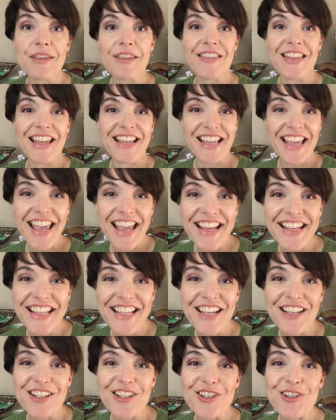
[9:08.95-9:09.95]
that they can't
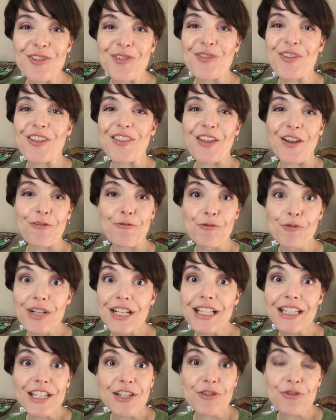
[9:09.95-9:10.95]
get to, that they
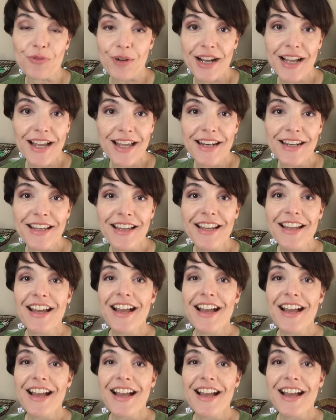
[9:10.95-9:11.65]
really dread.